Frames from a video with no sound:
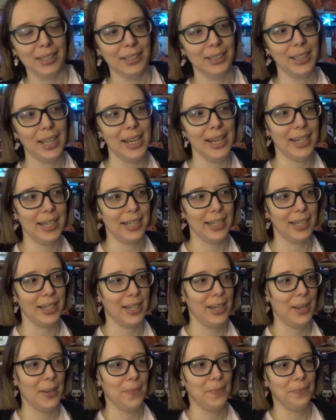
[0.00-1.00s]
like
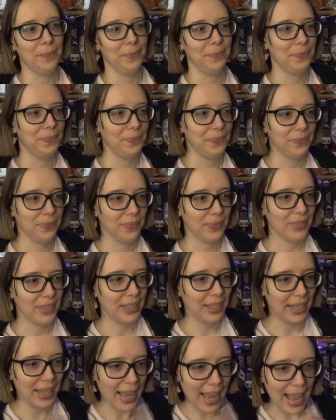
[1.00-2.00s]

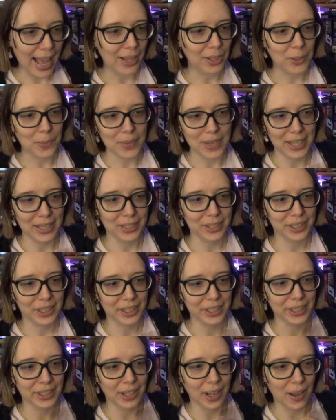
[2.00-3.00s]

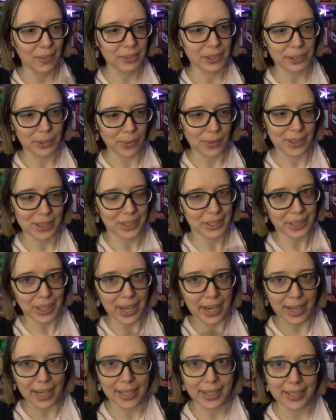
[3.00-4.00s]
elements of stories
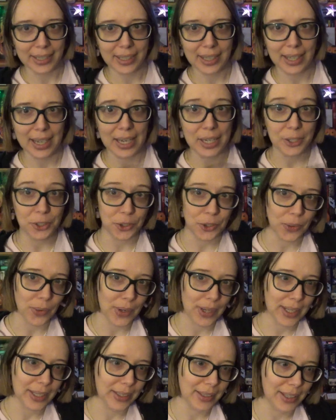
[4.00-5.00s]
that I
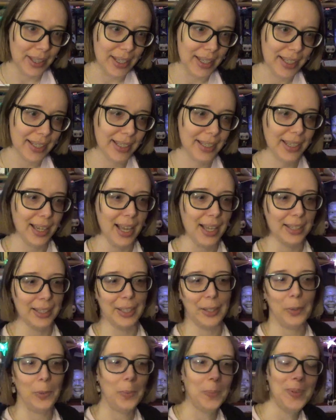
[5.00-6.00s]
enjoy, like a
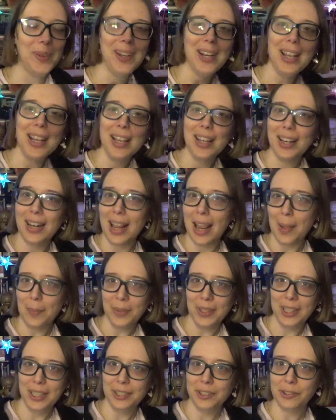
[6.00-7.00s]
little bit of
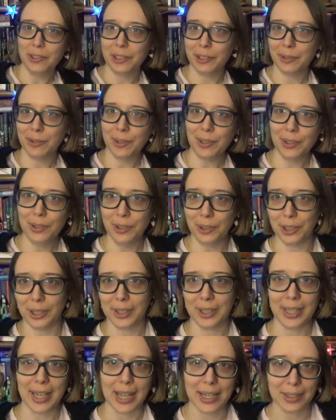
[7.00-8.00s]
Ebenezer Scrooge
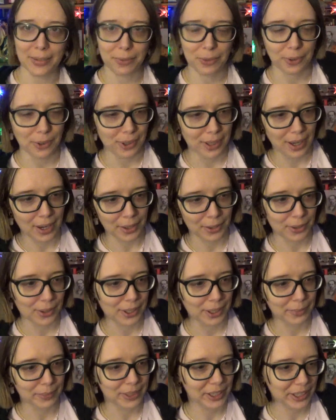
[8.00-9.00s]
at the end of A
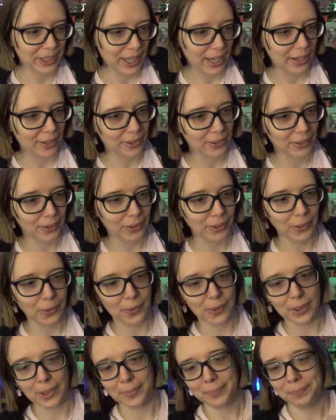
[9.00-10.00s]
Christmas Carol,
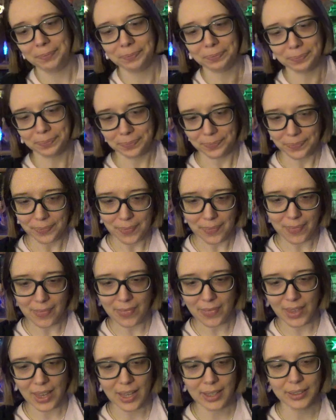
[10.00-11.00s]
or
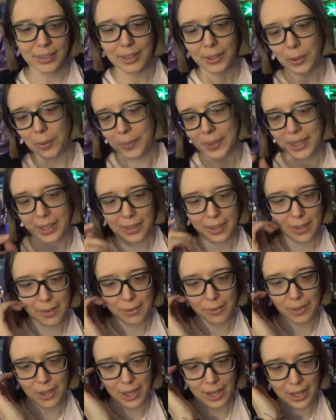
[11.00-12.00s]
a little bit
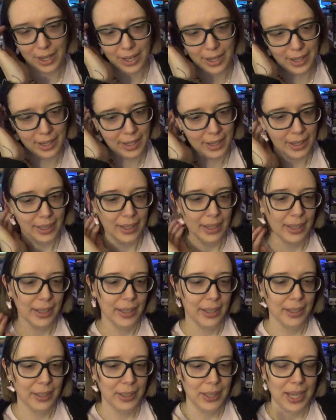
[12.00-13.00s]
of uh,
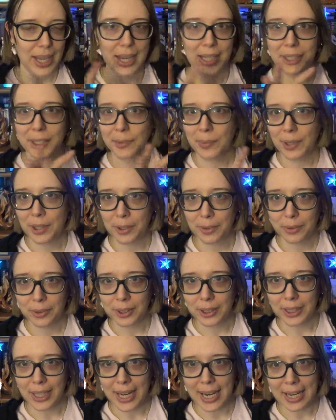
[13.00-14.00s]
It's a
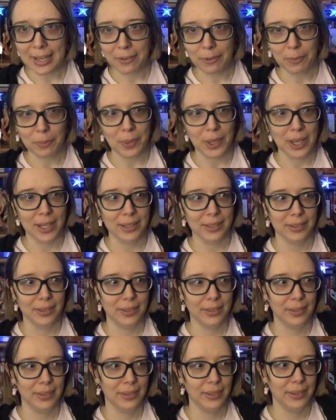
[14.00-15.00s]
Wonderful Life, but
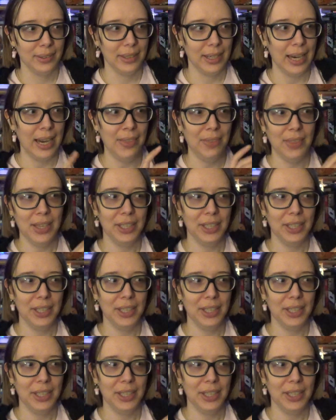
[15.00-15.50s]
in